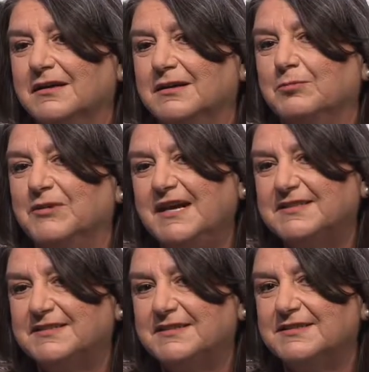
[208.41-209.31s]
the
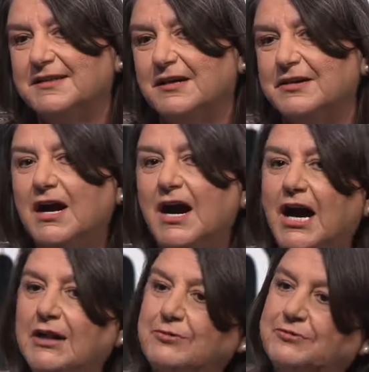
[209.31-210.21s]
plastics are,
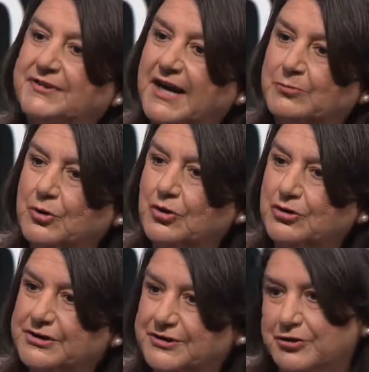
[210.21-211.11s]
half of them go
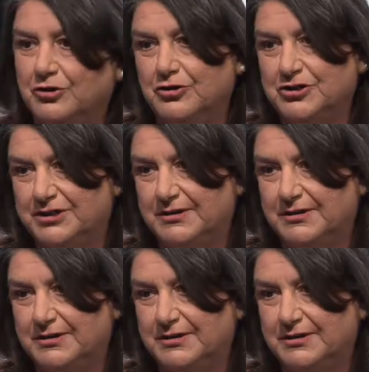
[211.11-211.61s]
goes to the ocean,